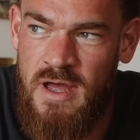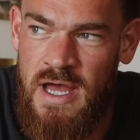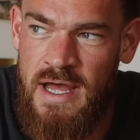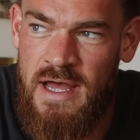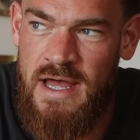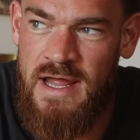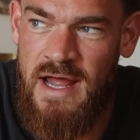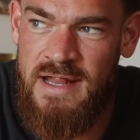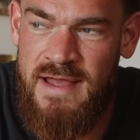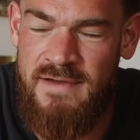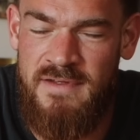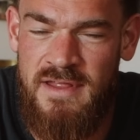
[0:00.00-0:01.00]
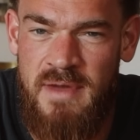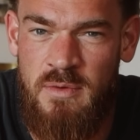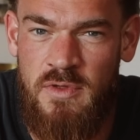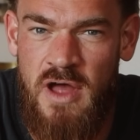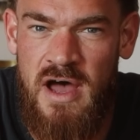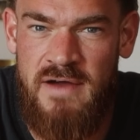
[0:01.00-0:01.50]
and definitely the main
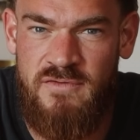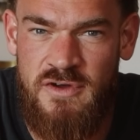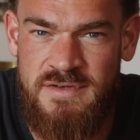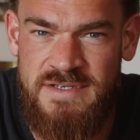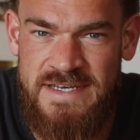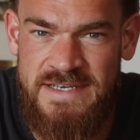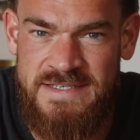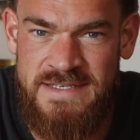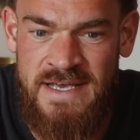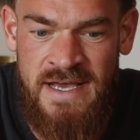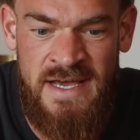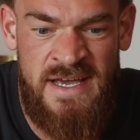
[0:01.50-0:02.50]
one that I've noticed,